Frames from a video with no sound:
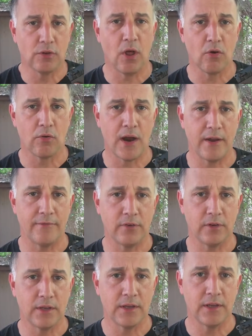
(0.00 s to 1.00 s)
long
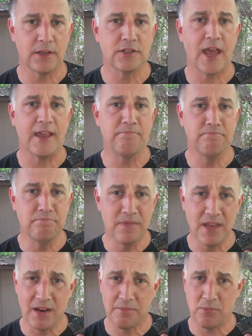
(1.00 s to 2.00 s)
rifle is a
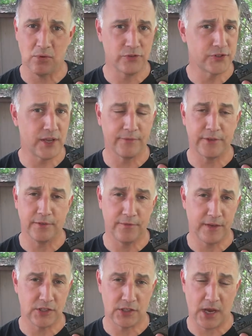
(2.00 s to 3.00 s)
minimal
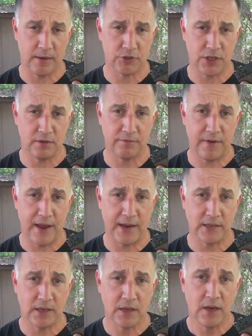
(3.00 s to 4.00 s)
self-defense option. In
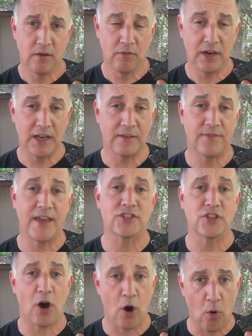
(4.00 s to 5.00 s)
fact, really, if that's
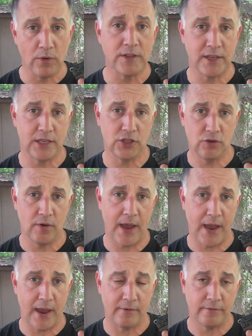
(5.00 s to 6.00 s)
the only thing you
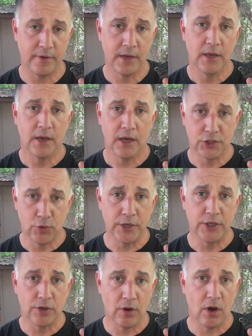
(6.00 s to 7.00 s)
have, a
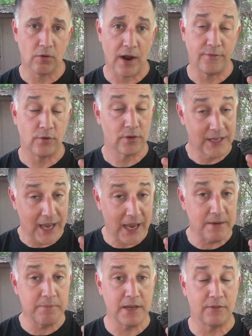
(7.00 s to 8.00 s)
22 long rifle
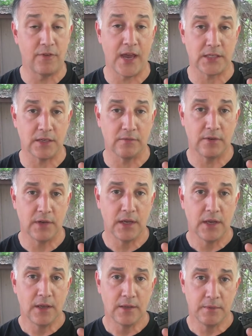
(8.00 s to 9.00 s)
can be effective.
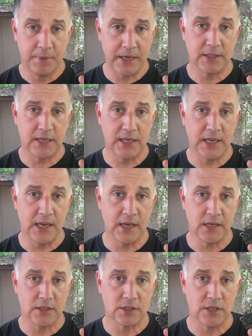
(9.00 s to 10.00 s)
The big thing
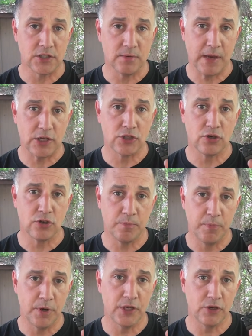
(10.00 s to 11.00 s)
is to make sure you're
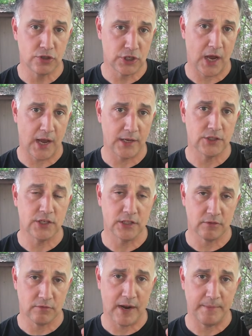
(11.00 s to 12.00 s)
putting your shots in
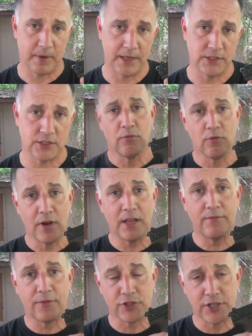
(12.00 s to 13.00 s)
the right places.
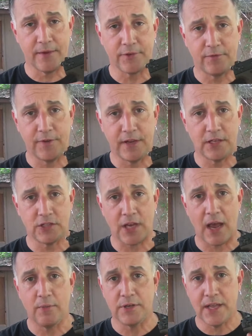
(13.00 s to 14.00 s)
Really, for self-defense,
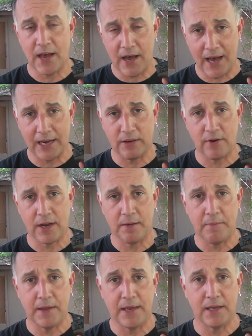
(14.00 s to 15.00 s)
I would highly
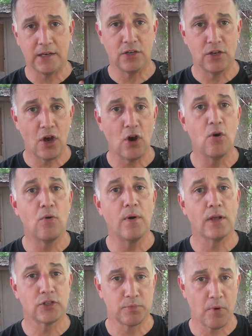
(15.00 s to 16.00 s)
recommend
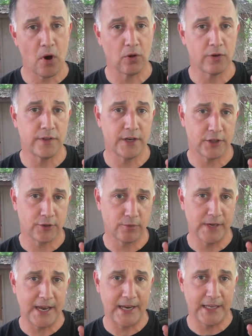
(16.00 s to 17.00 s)
no smaller than a
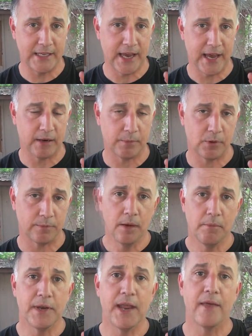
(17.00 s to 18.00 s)
.380 caliber.
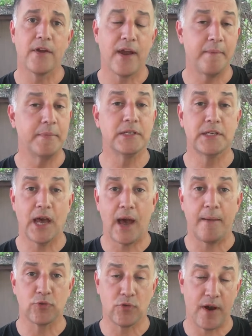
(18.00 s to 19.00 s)
But now there have been
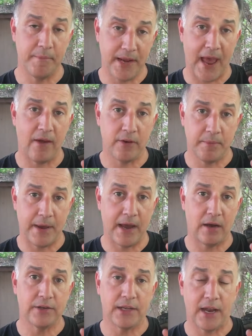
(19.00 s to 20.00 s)
times where I've been out and
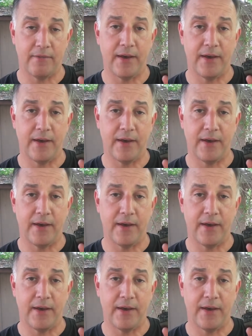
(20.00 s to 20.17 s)
about and I've